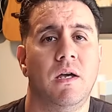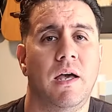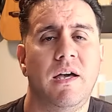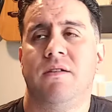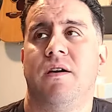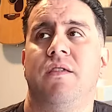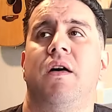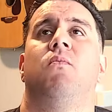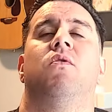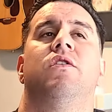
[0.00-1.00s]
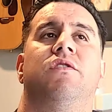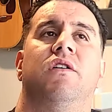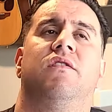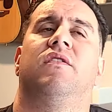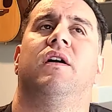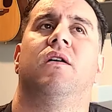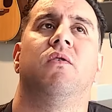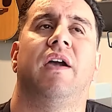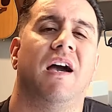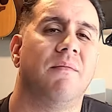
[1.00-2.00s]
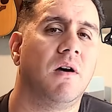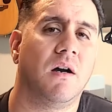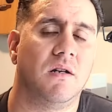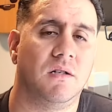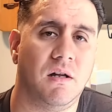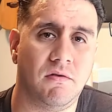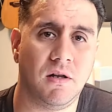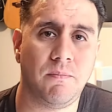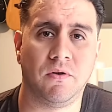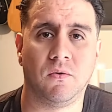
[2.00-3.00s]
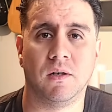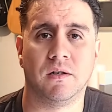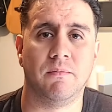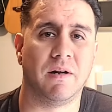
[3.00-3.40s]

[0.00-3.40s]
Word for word: And at worst, it's like, okay, I'm not going to level up as quickly,